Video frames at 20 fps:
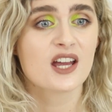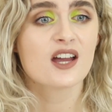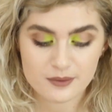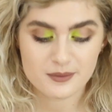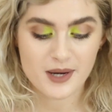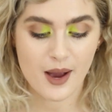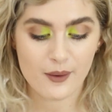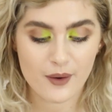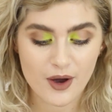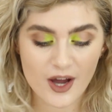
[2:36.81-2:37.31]
From
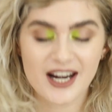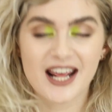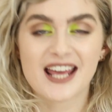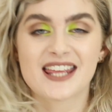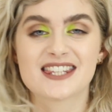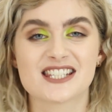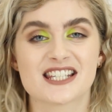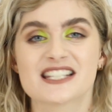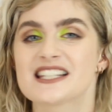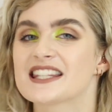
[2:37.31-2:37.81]
now on,
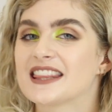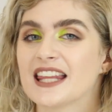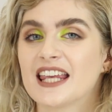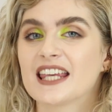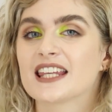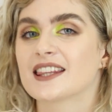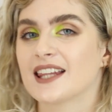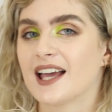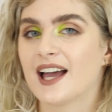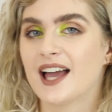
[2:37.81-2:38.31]
I just
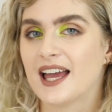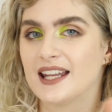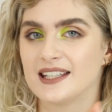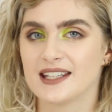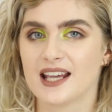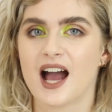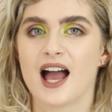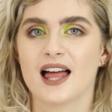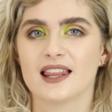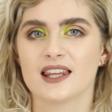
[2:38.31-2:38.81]
think that
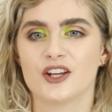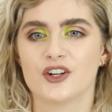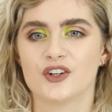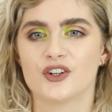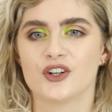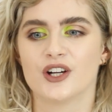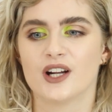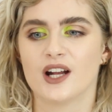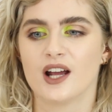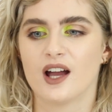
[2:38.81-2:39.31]
any
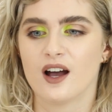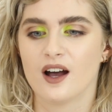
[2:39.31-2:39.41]
highlighter,